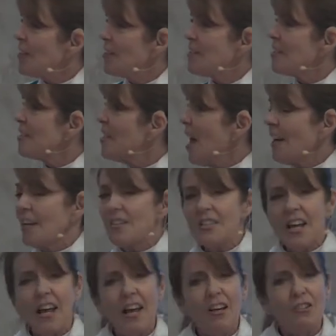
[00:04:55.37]
is not a
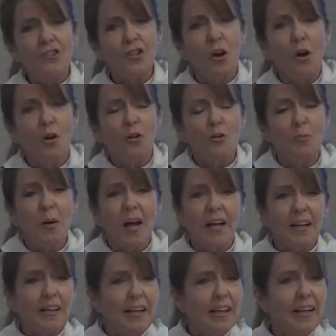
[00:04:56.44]
tale told by
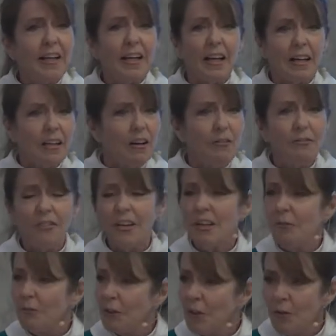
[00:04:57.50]
an idiot in a fit
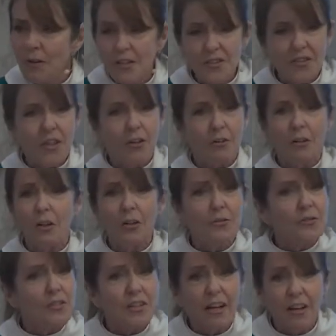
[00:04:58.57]
of lunacy or
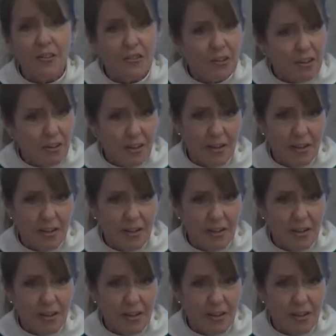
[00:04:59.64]
hallucination.